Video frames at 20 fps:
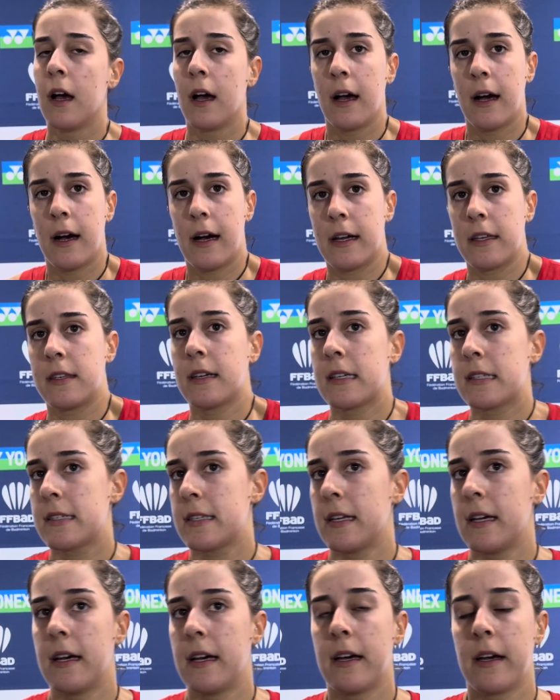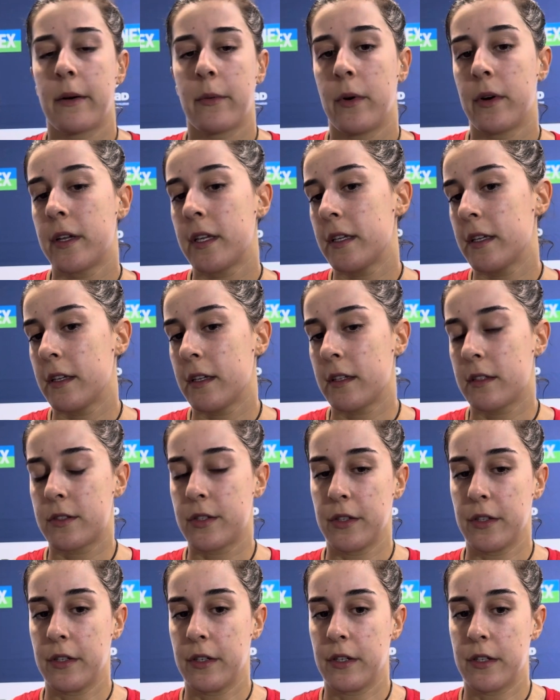I just wanted
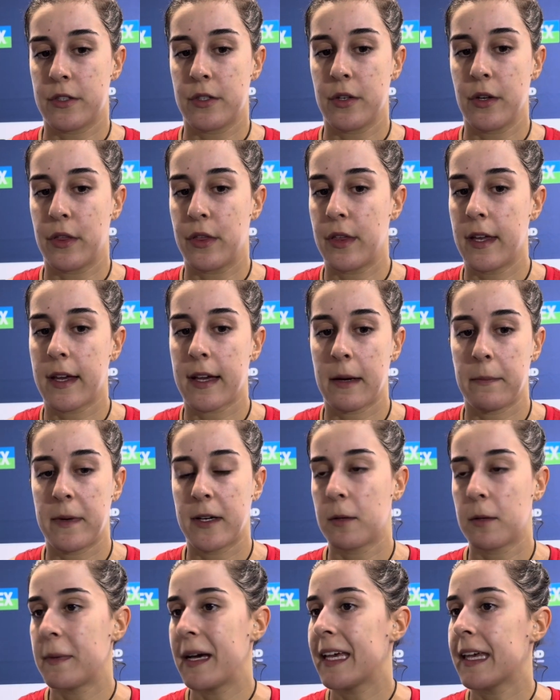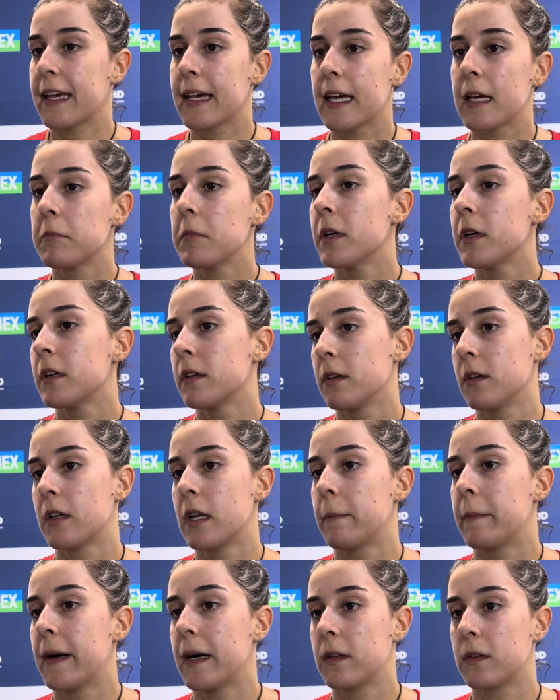to think about my game, not
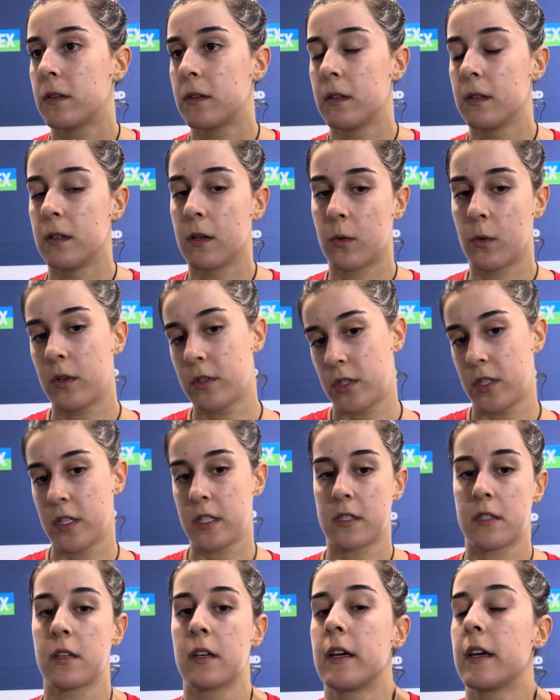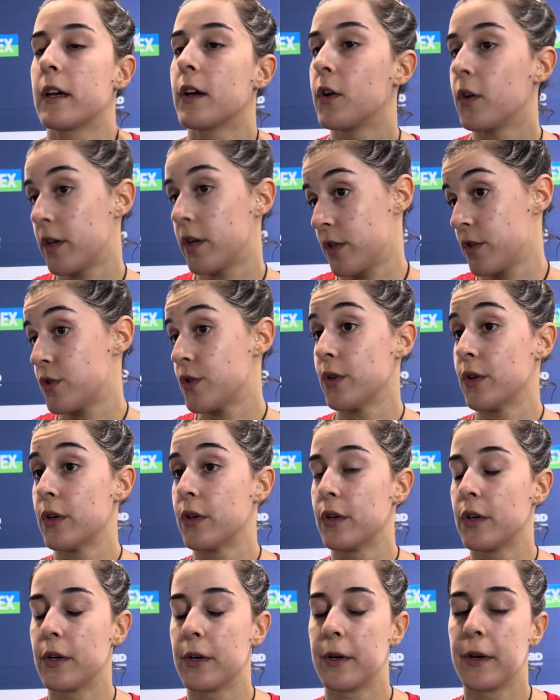about what she's going
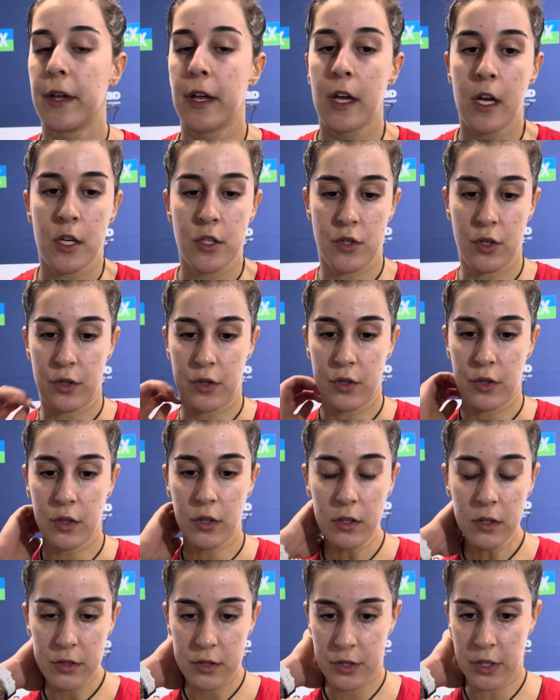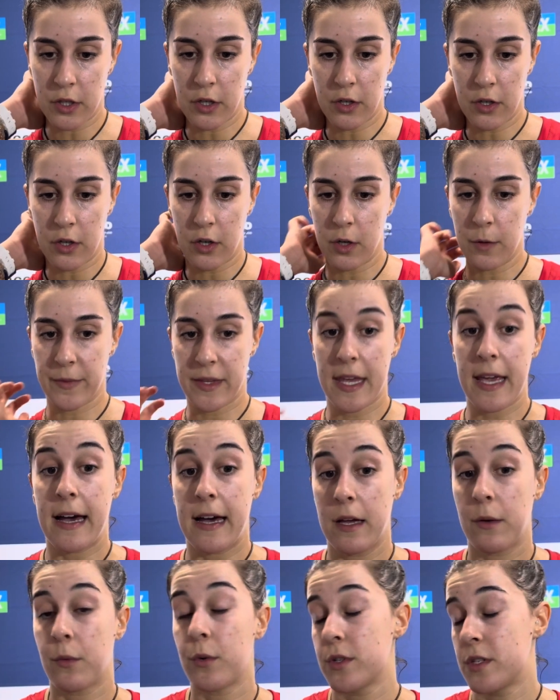to do. So, yeah,
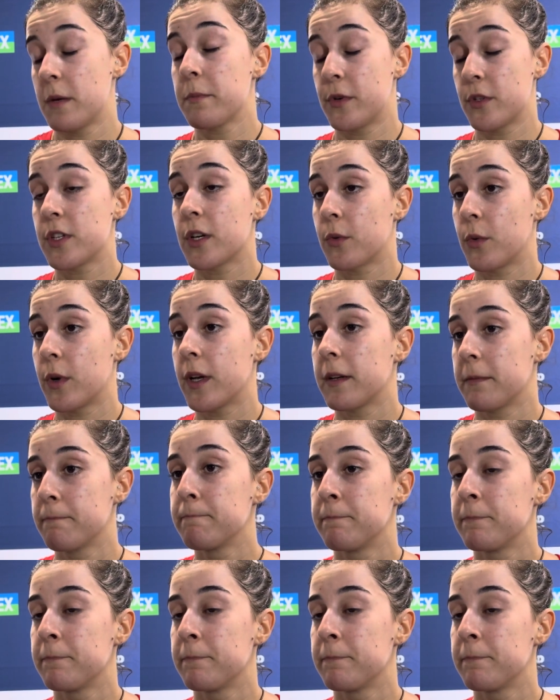it was an important win.